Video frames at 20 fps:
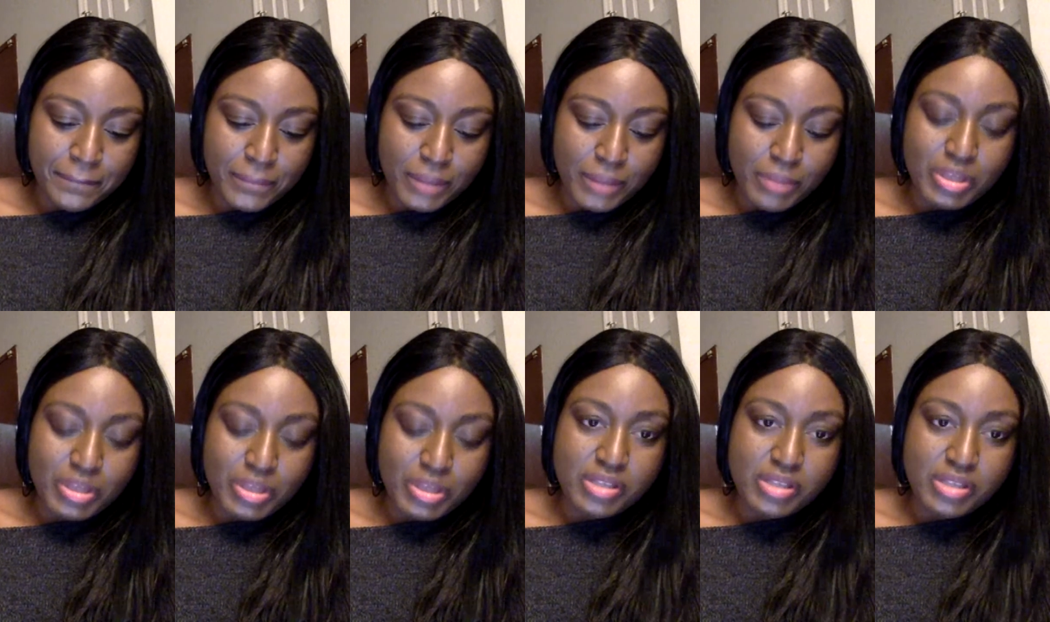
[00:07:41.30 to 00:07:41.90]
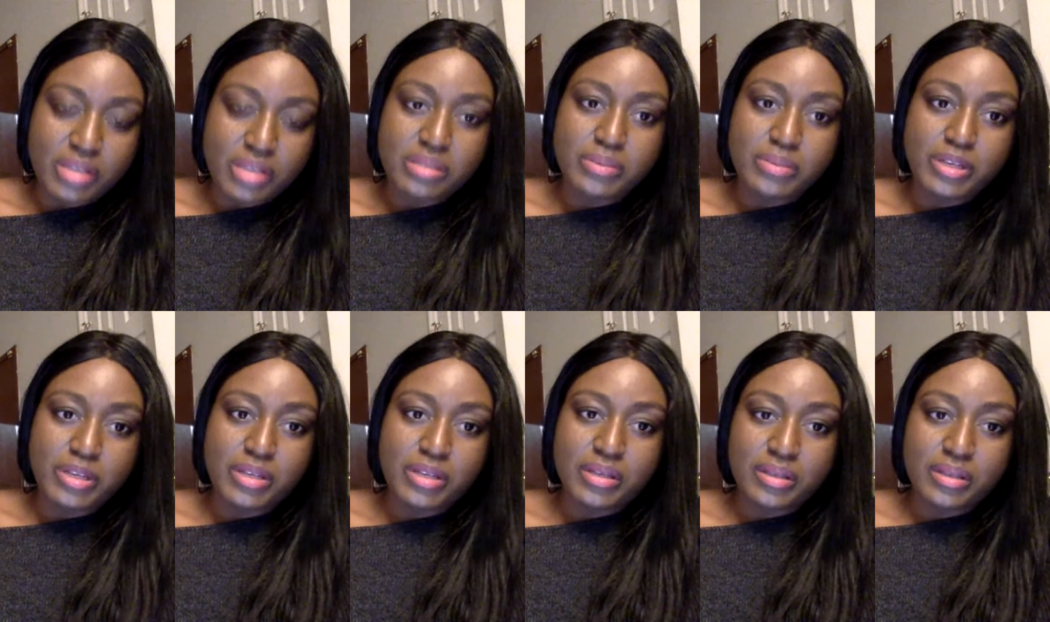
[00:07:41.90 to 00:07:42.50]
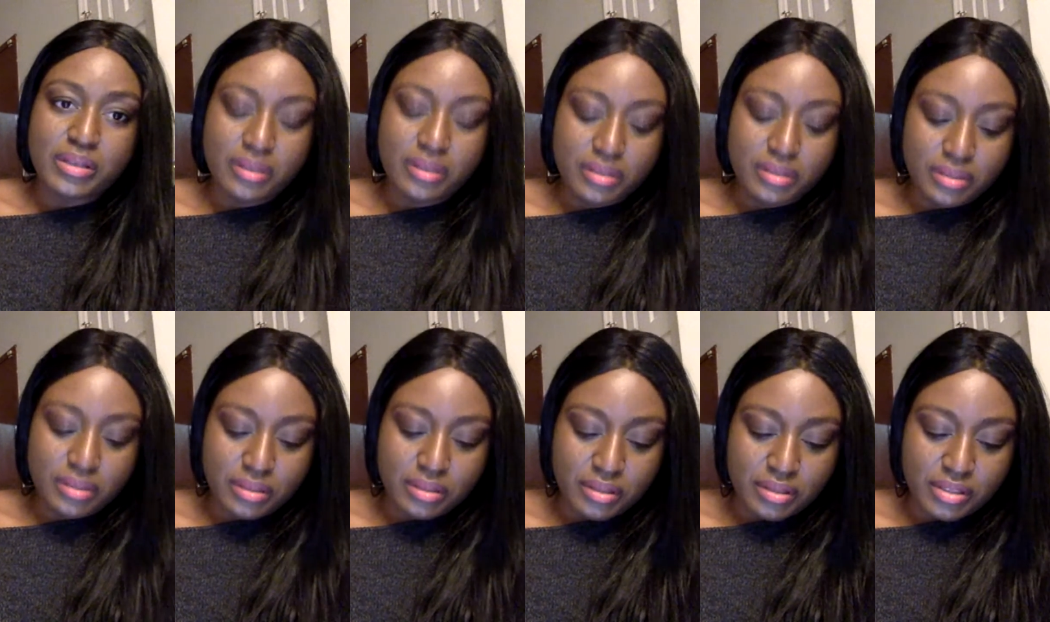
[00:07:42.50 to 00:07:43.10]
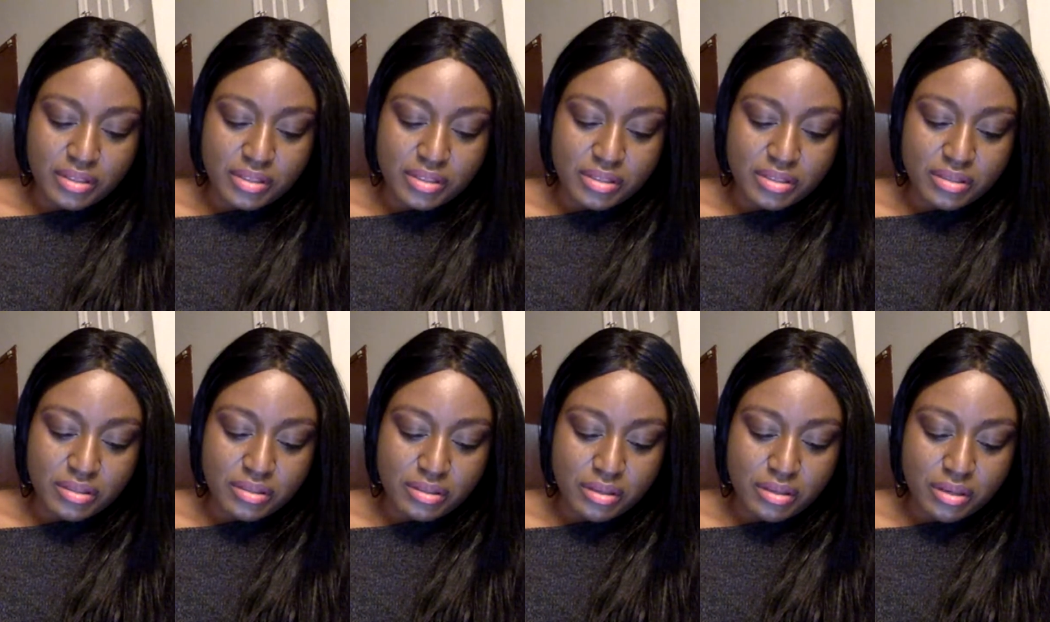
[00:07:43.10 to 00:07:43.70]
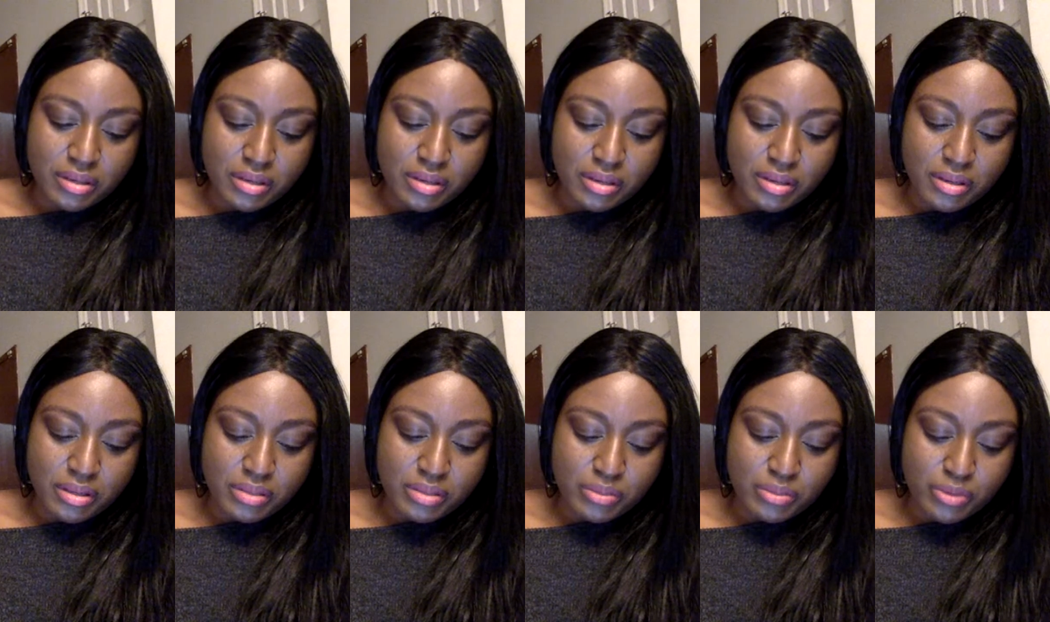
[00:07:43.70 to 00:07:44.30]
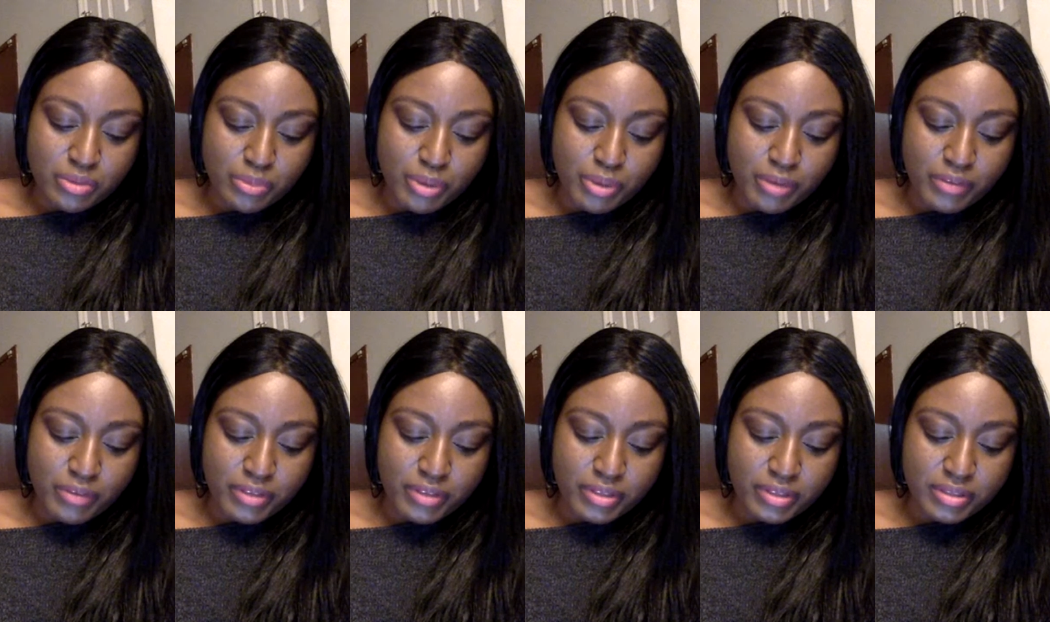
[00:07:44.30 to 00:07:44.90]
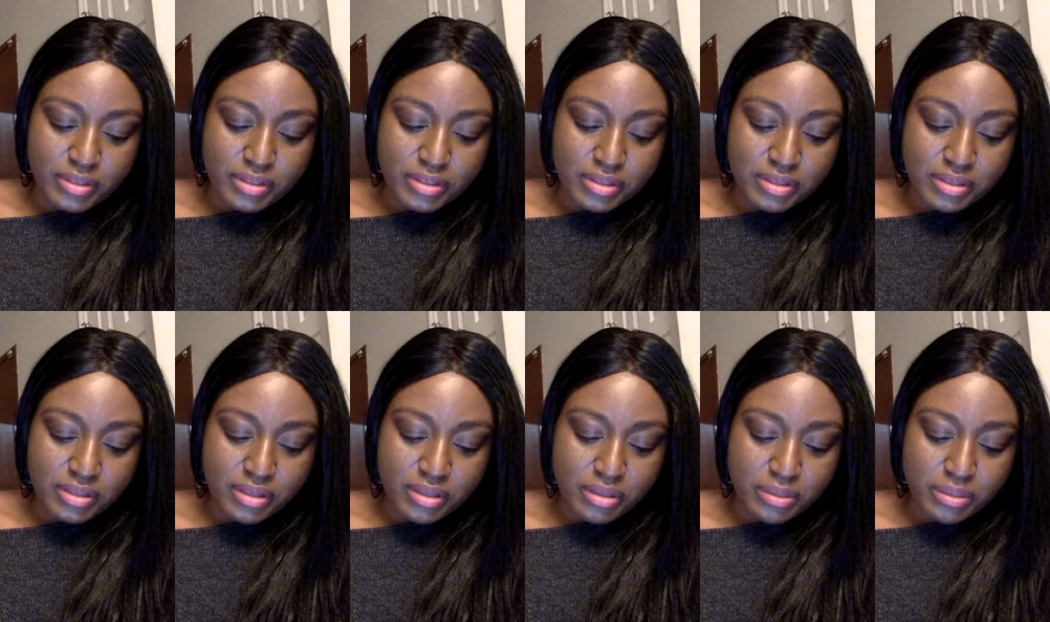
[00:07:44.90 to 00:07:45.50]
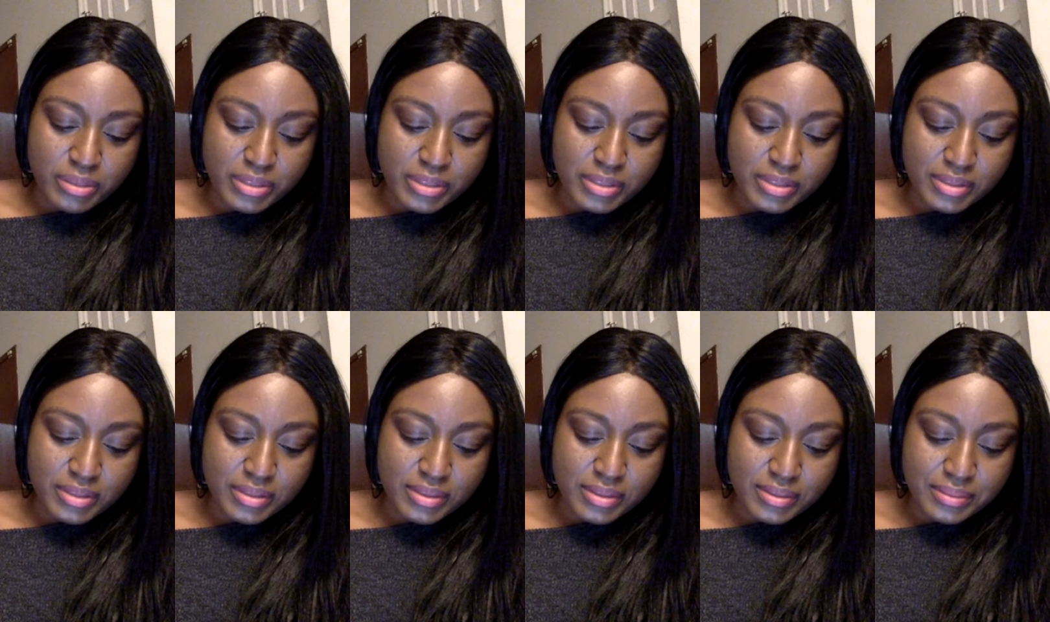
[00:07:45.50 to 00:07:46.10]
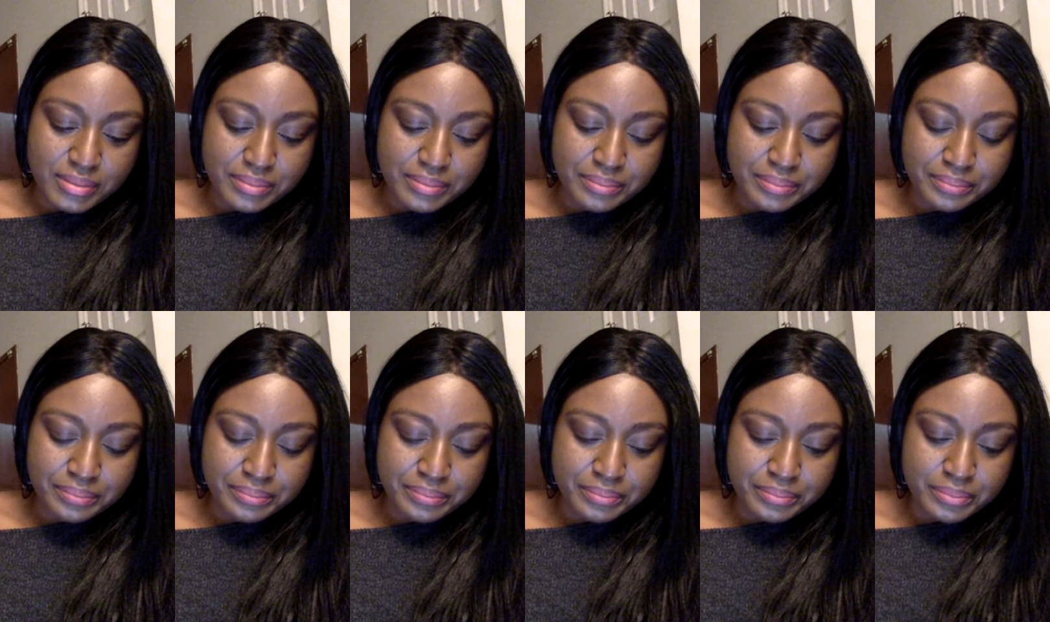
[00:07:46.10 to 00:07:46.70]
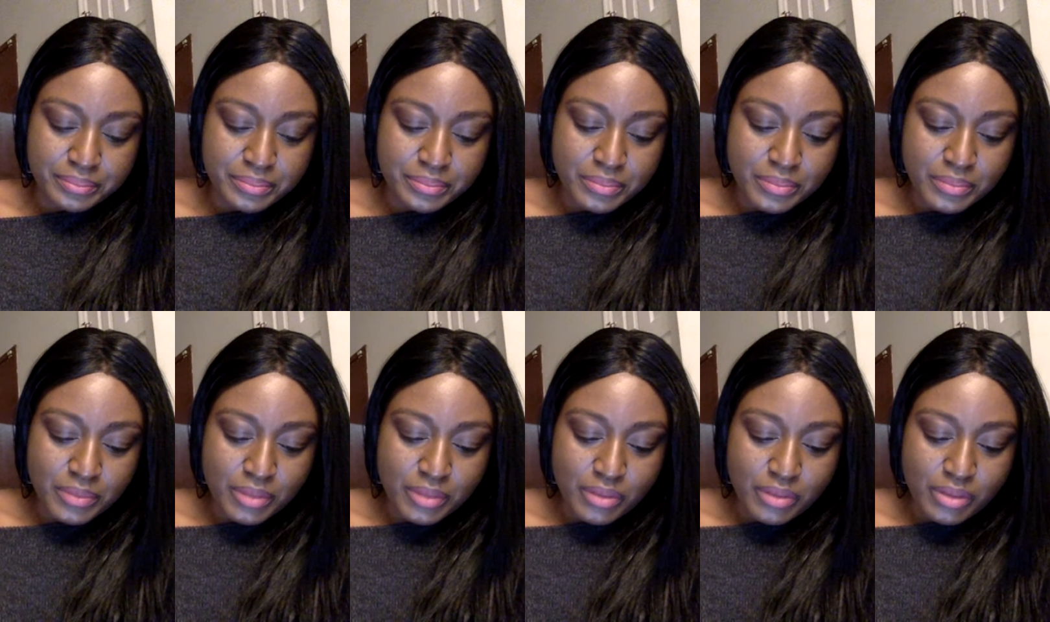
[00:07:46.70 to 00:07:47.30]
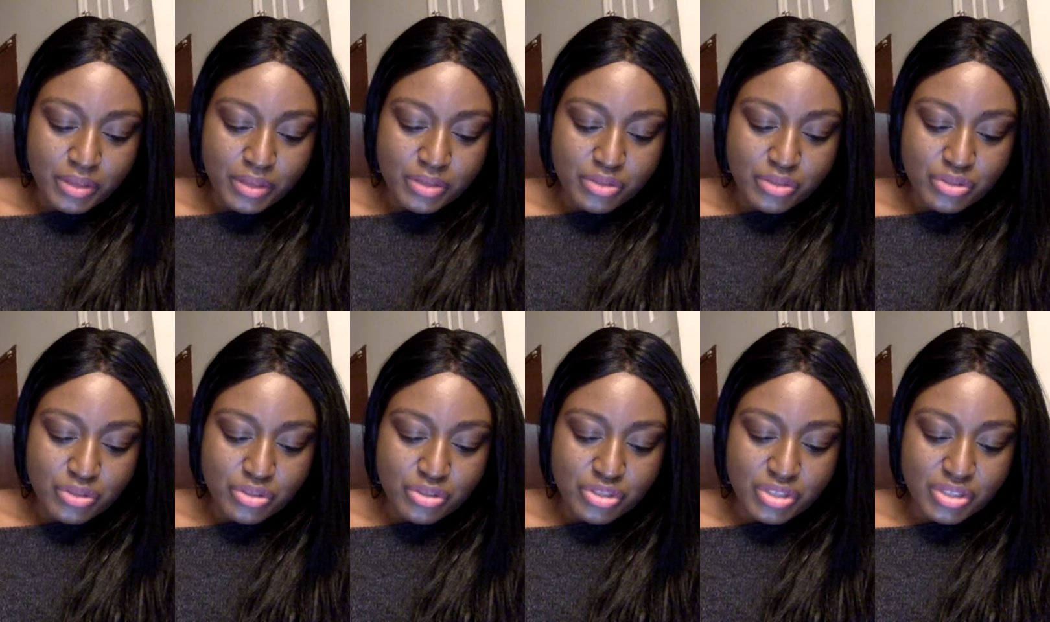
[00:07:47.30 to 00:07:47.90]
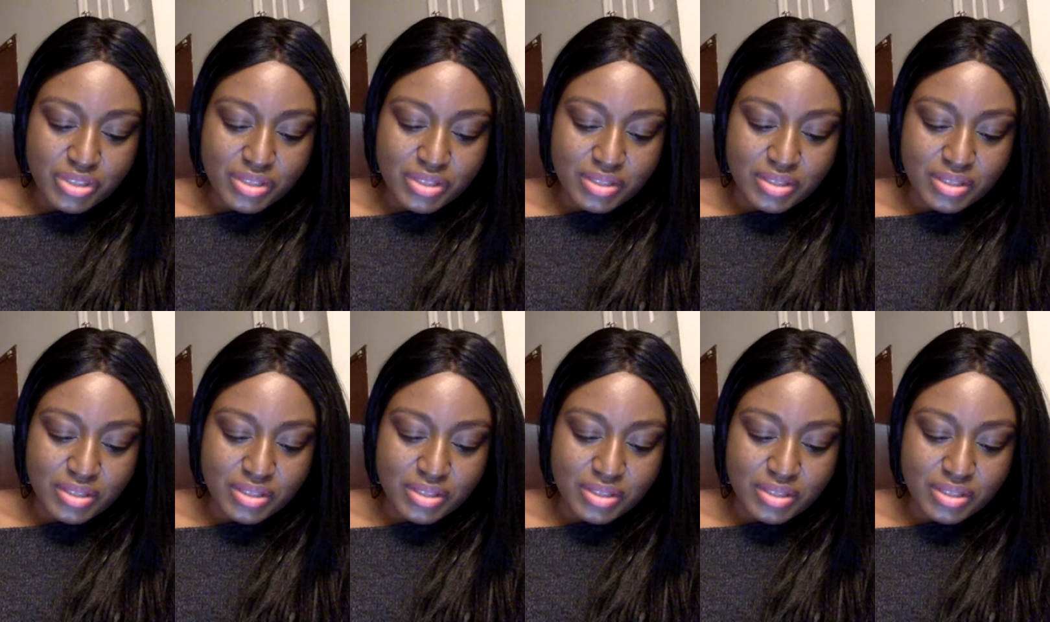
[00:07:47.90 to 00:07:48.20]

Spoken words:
I mean, it does, but it doesn't occur as more prevalent in other places. Okay, nutrient